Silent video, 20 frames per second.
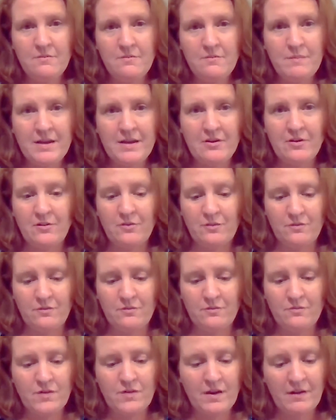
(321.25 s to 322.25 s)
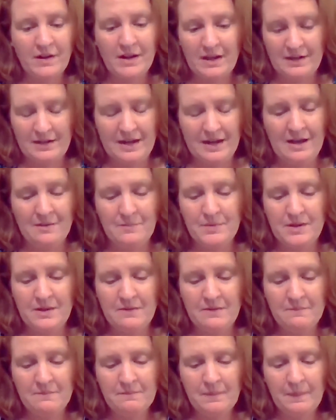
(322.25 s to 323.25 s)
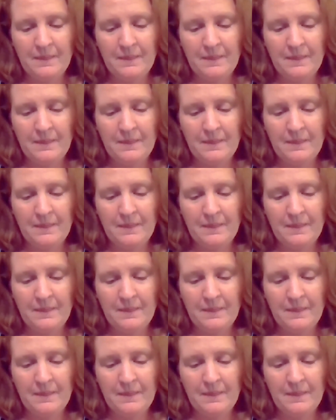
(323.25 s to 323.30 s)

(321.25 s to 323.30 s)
made her very unhappy.